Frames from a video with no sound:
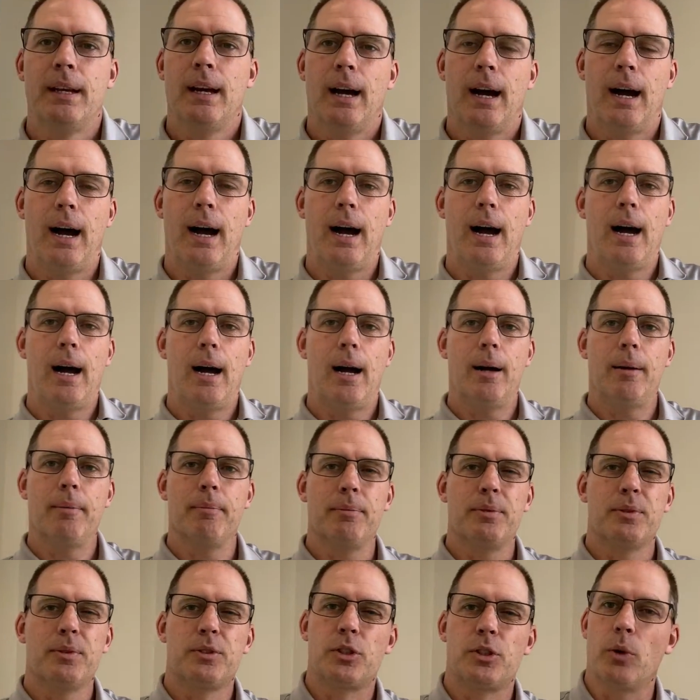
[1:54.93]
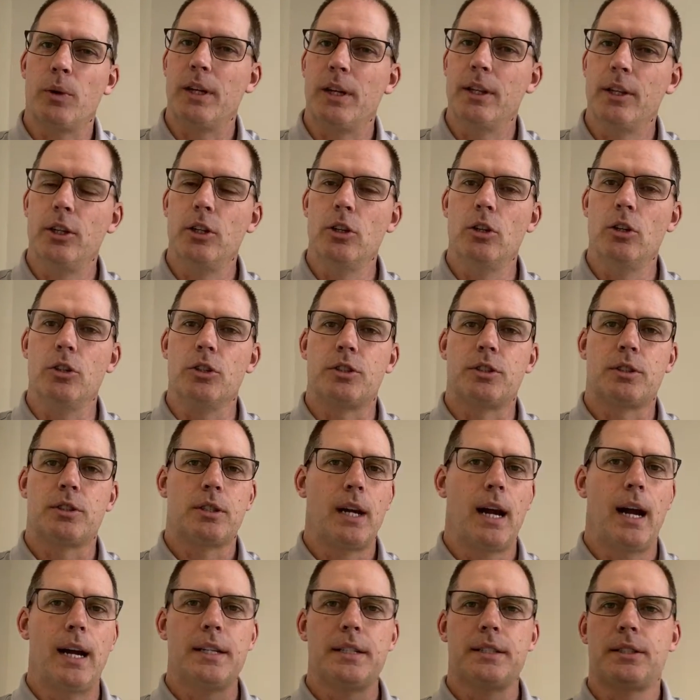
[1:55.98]
So in the news,
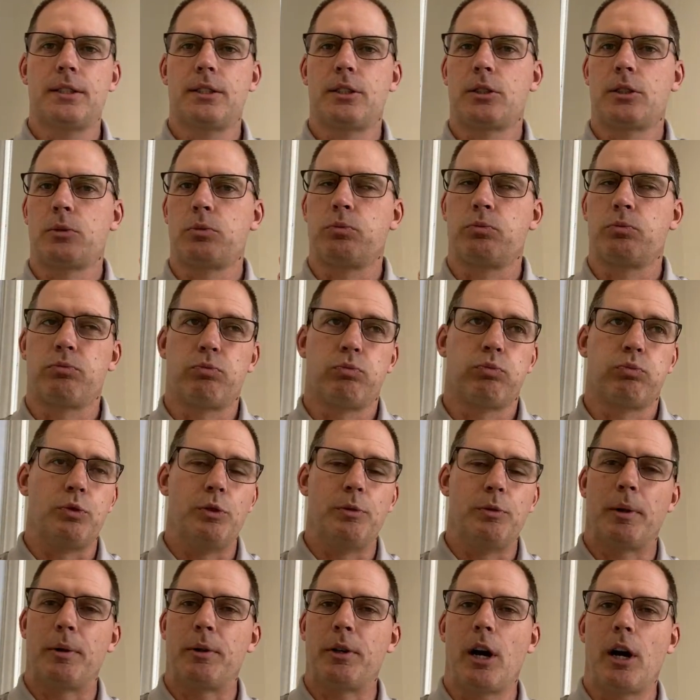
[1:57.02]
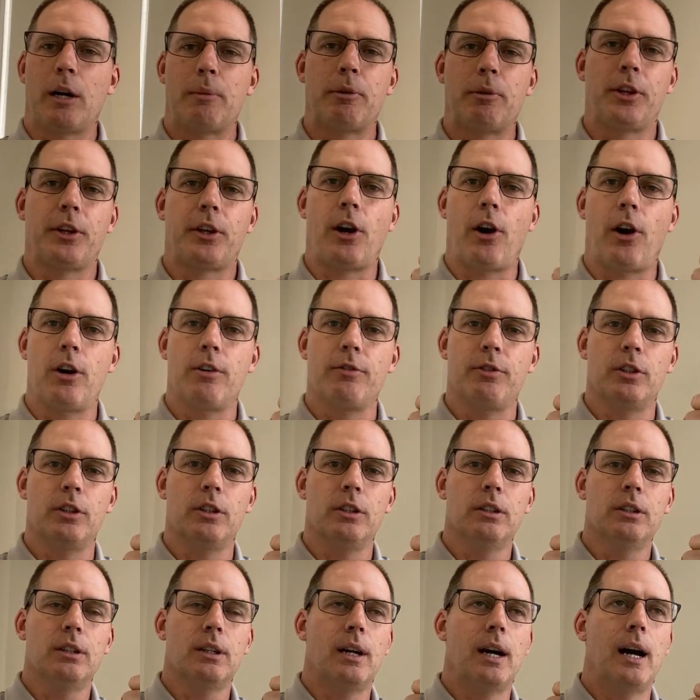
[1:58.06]
guys, you've been talking about the
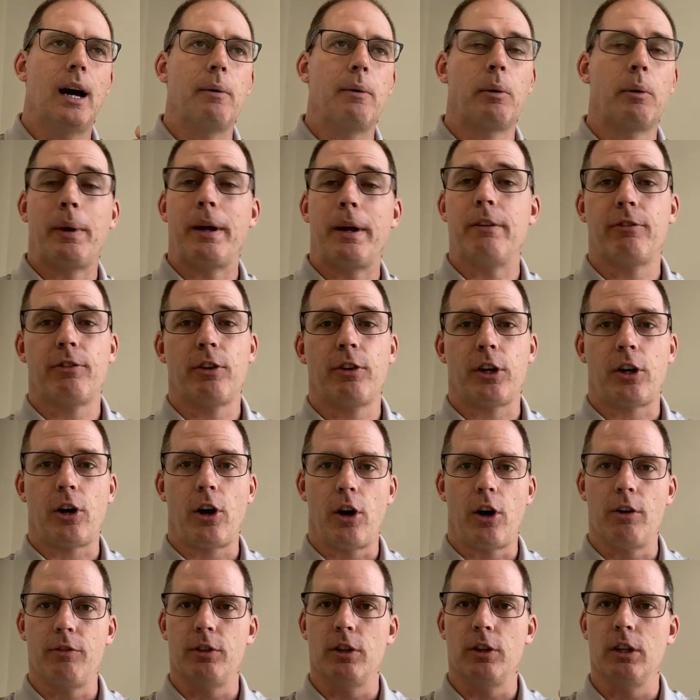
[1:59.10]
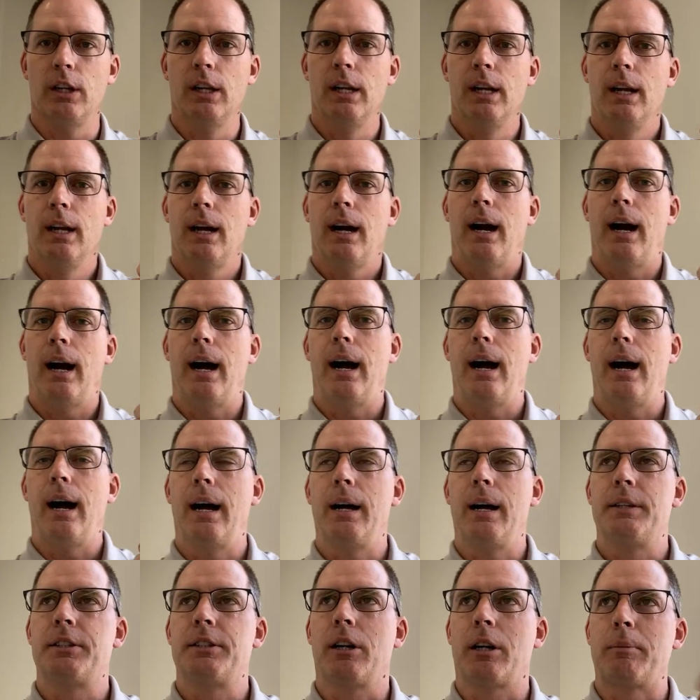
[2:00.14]
carnival. We're waiting for the carnival.
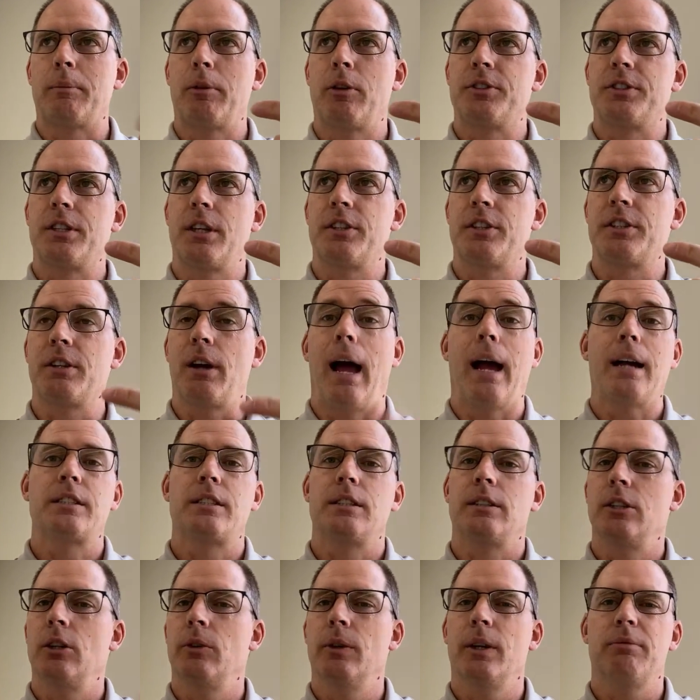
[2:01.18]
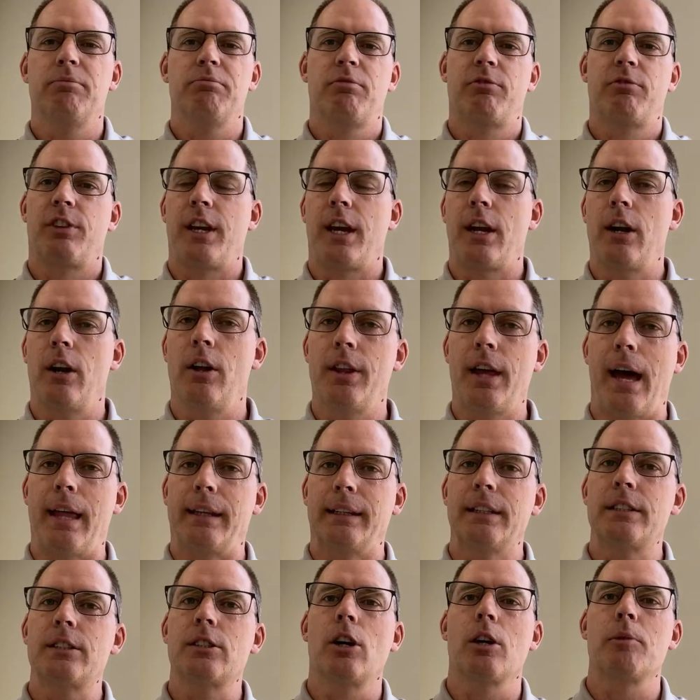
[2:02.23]
Talking about some other stuff. Actually, you know what? Forget that.
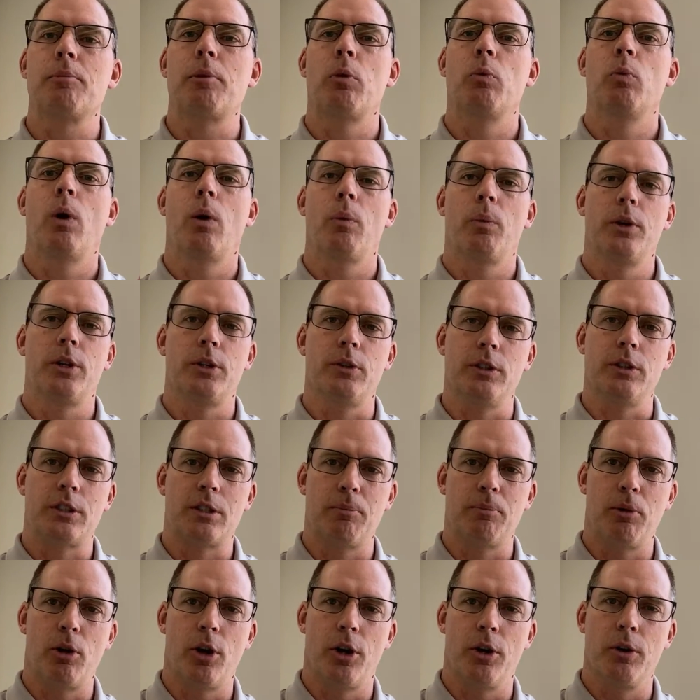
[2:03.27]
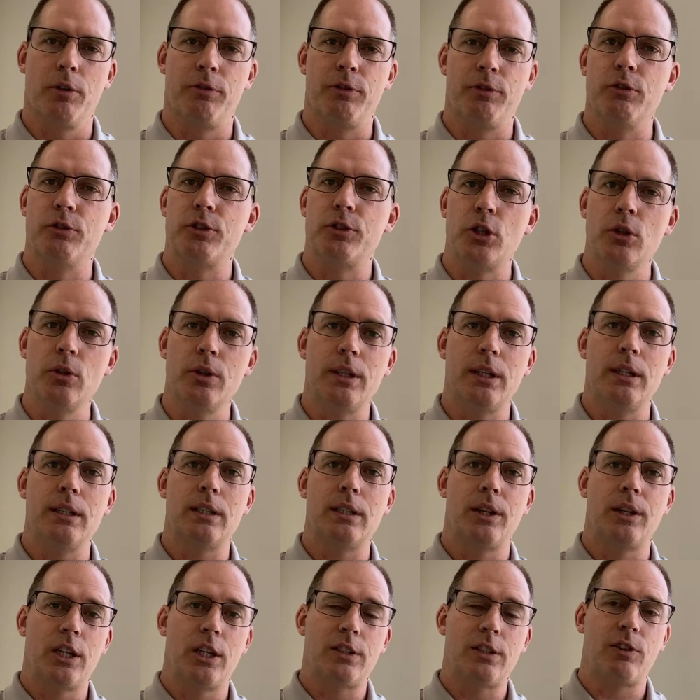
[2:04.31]
Let's talk about what we're doing tomorrow. If you've tuned into
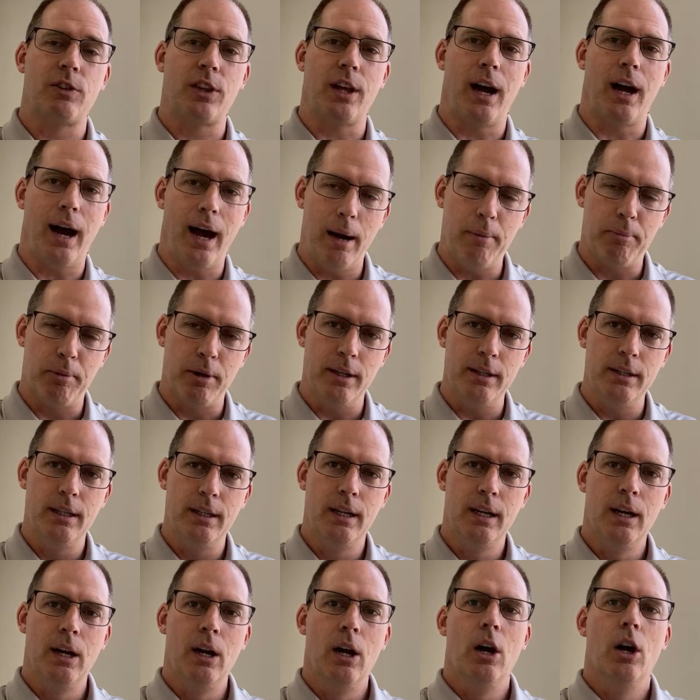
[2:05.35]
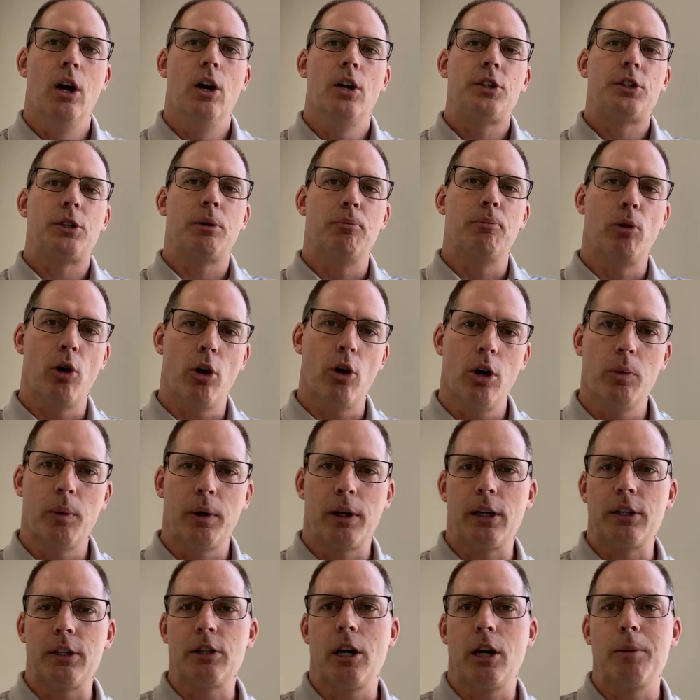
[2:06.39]
this for the hybrid, tomorrow, we're
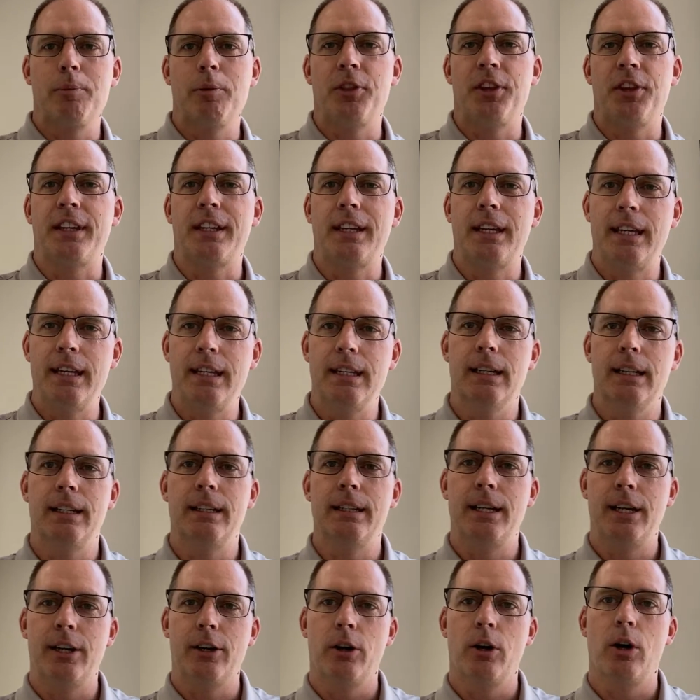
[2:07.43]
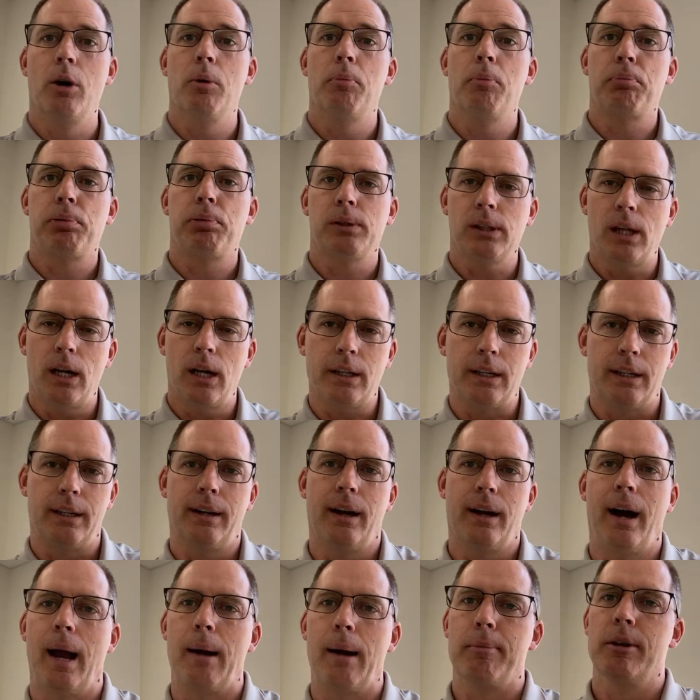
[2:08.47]
going to talk about the Kia Niro plug-in
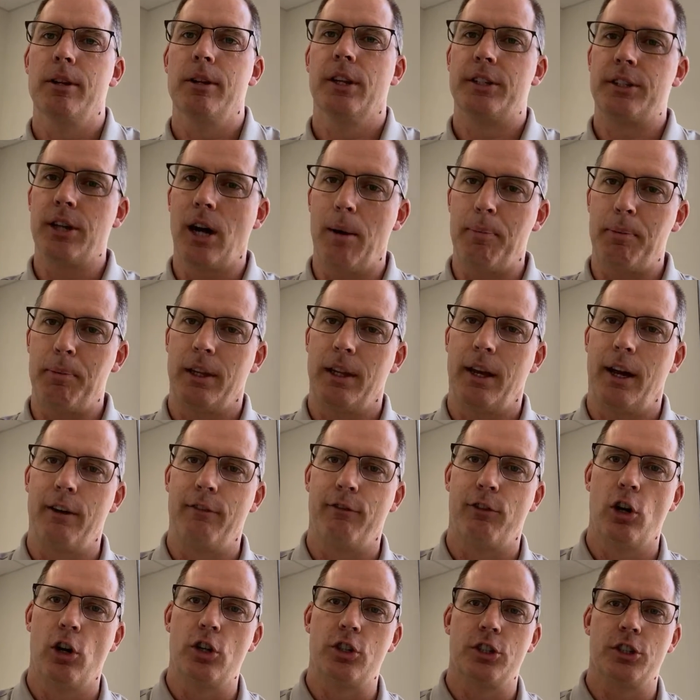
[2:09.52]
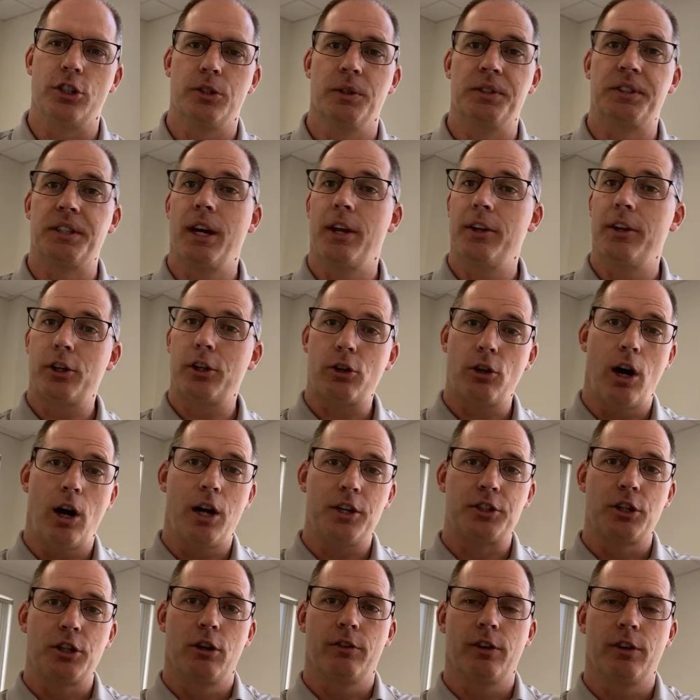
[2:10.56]
hybrid, the top-of-the-line version. So it's another
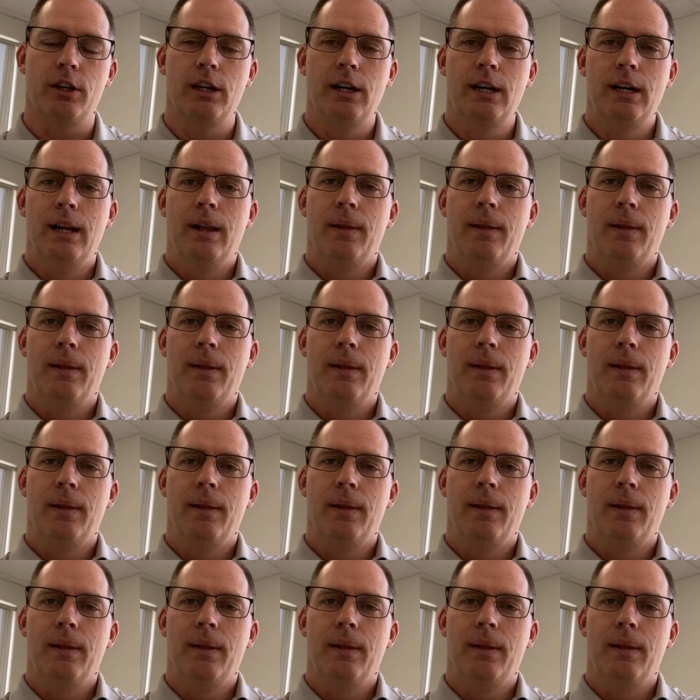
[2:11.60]
crossover.